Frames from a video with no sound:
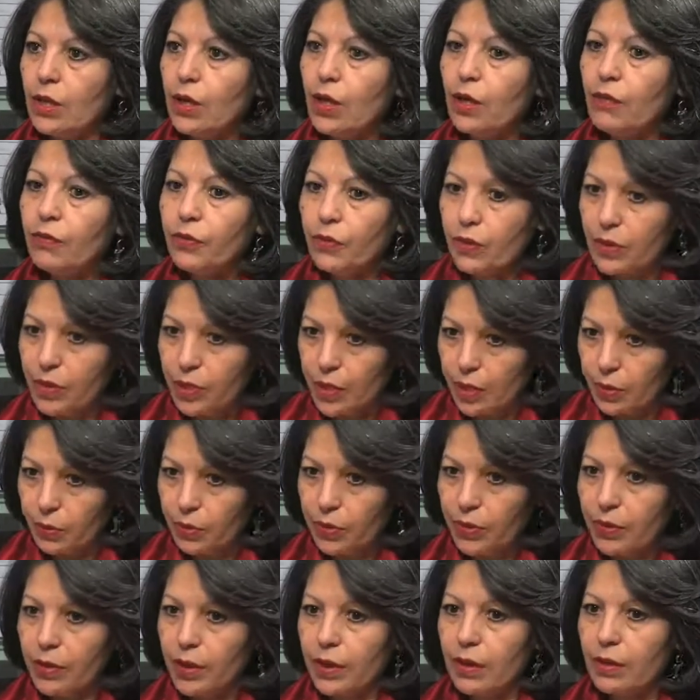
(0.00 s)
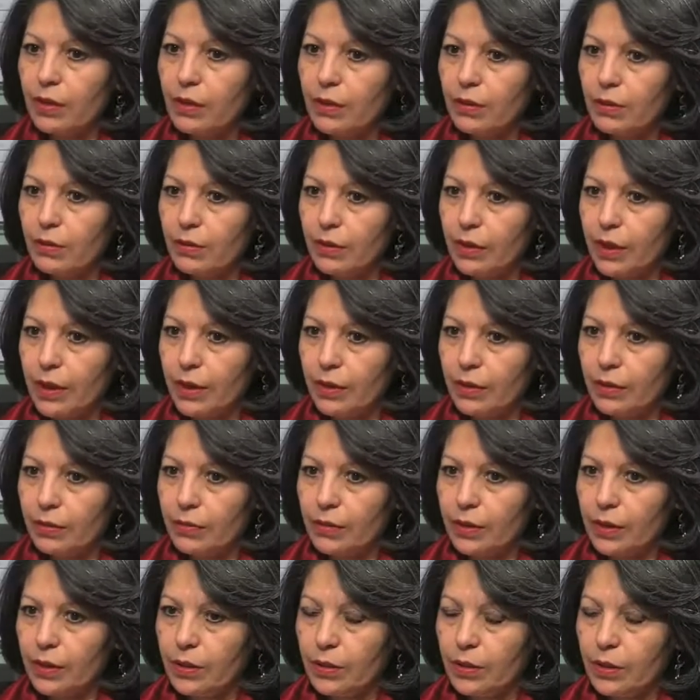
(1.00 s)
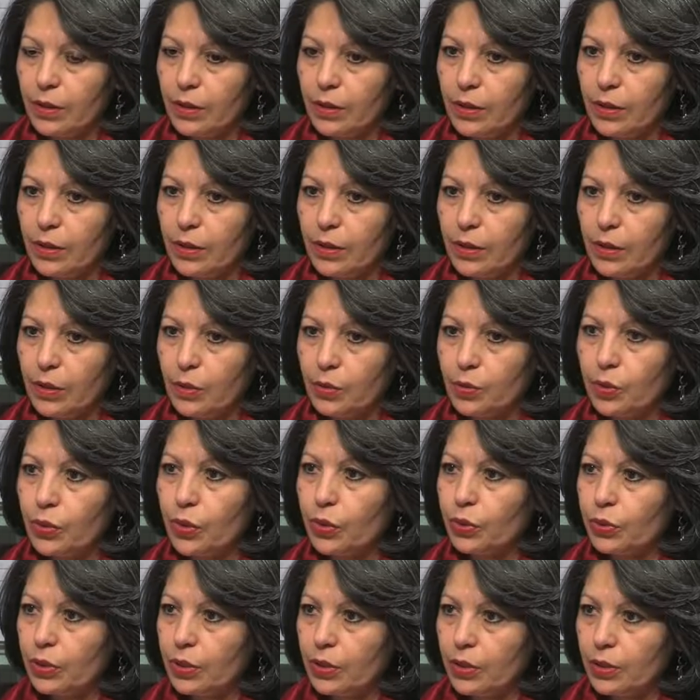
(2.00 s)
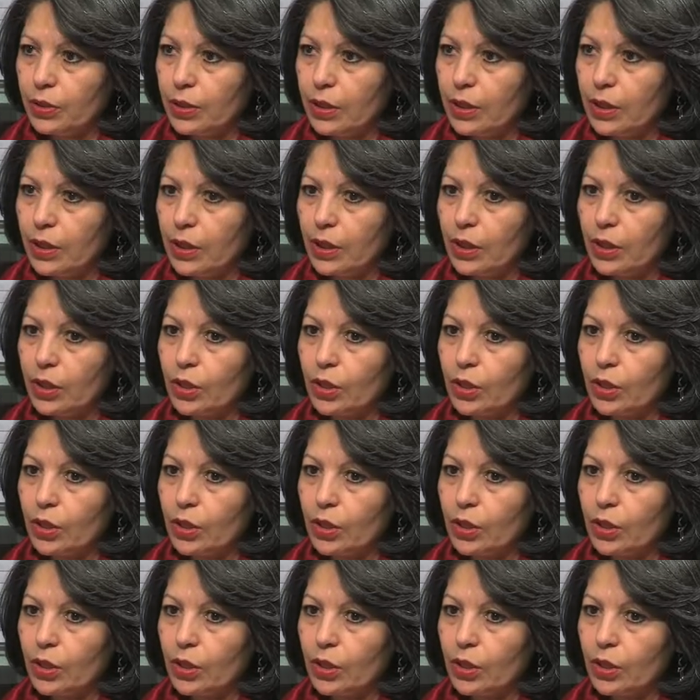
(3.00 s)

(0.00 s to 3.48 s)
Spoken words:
obviously within kind of a broader